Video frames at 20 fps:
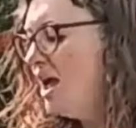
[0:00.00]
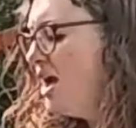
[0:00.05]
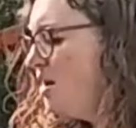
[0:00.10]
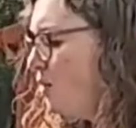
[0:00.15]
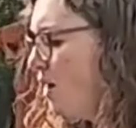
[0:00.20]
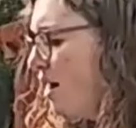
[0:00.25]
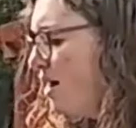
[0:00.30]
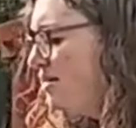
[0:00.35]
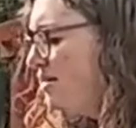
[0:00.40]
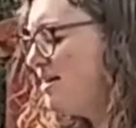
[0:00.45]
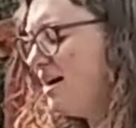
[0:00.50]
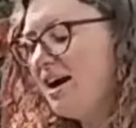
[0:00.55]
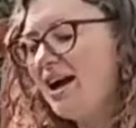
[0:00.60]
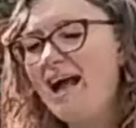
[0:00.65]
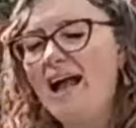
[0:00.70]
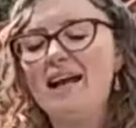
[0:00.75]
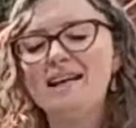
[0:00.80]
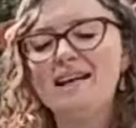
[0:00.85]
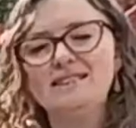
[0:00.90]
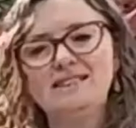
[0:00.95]
Well,
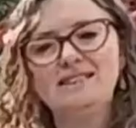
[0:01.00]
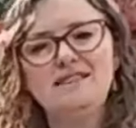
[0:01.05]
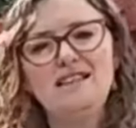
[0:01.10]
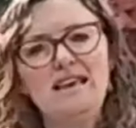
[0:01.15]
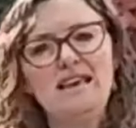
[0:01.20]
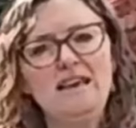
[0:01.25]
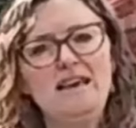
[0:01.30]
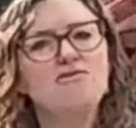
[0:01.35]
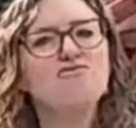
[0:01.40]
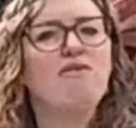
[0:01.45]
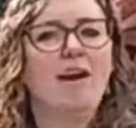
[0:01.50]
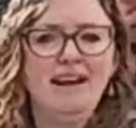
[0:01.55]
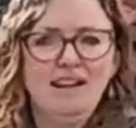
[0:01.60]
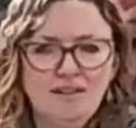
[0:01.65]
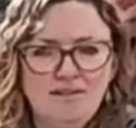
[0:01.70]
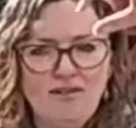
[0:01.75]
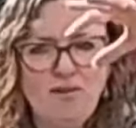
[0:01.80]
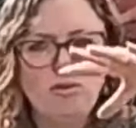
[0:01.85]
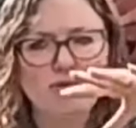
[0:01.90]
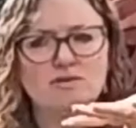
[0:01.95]
as the rain
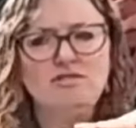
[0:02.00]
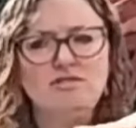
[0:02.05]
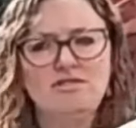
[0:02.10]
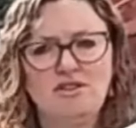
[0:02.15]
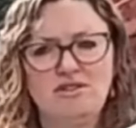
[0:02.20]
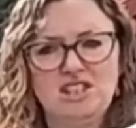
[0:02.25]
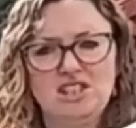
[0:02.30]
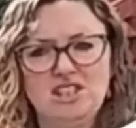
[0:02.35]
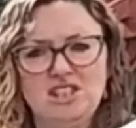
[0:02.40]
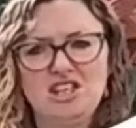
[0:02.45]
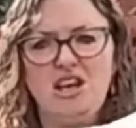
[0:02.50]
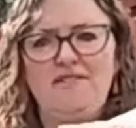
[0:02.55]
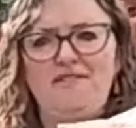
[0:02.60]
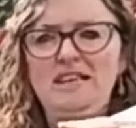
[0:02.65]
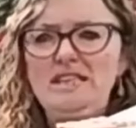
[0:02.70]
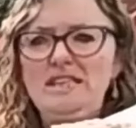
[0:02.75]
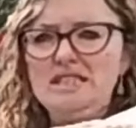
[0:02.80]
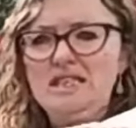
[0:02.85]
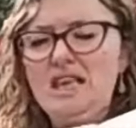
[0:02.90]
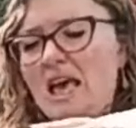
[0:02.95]
falls on the surface,
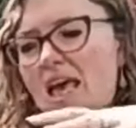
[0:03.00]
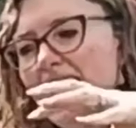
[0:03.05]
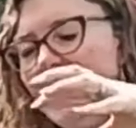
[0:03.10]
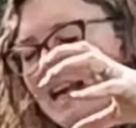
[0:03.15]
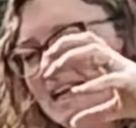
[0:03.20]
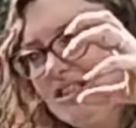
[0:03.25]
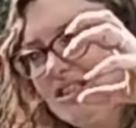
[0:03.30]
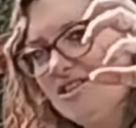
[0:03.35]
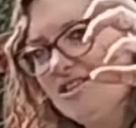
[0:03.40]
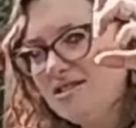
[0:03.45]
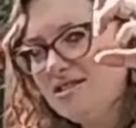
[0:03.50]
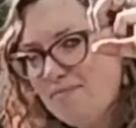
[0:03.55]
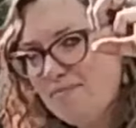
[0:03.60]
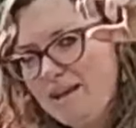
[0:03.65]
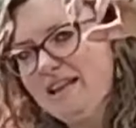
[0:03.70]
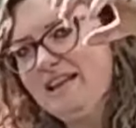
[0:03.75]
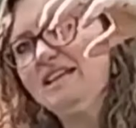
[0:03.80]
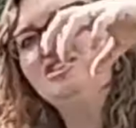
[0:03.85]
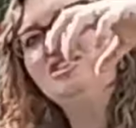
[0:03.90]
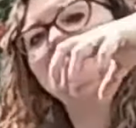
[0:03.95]
it's
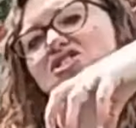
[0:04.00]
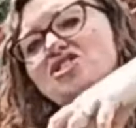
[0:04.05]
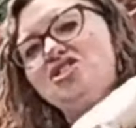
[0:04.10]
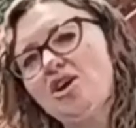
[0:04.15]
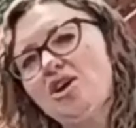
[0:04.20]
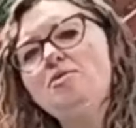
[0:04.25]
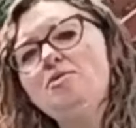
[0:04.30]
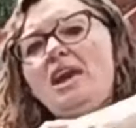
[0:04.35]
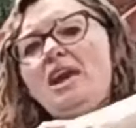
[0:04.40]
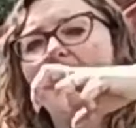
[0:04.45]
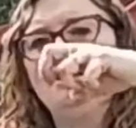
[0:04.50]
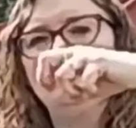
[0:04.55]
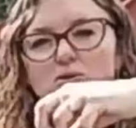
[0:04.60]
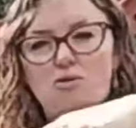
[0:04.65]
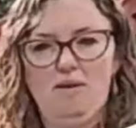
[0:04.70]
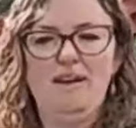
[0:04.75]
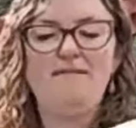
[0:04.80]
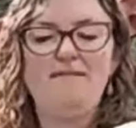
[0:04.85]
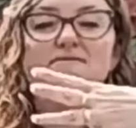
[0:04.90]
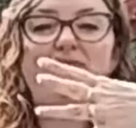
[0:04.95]
beginning to soak in
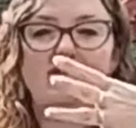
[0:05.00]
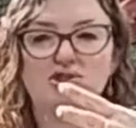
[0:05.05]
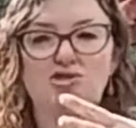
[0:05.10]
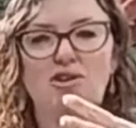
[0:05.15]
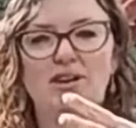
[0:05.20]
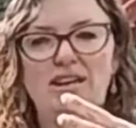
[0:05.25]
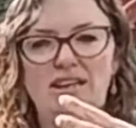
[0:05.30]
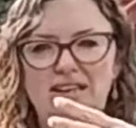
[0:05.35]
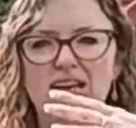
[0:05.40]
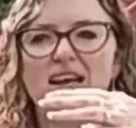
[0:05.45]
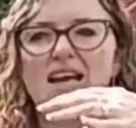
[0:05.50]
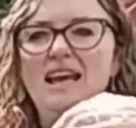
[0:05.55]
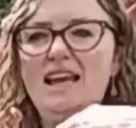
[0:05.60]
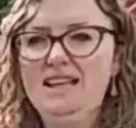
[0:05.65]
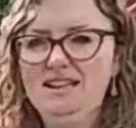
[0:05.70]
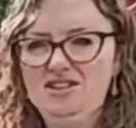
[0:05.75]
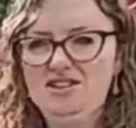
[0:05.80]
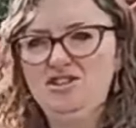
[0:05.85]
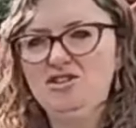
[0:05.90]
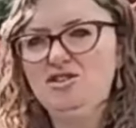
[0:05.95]
or infiltrate
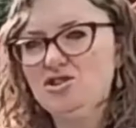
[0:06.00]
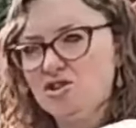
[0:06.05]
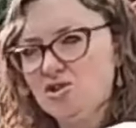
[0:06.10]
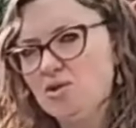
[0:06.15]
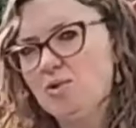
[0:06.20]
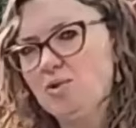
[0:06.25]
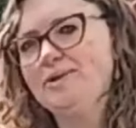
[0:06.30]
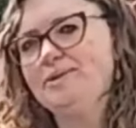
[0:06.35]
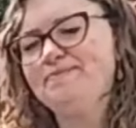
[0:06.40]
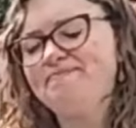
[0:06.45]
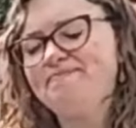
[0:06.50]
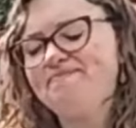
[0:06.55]
into the soil.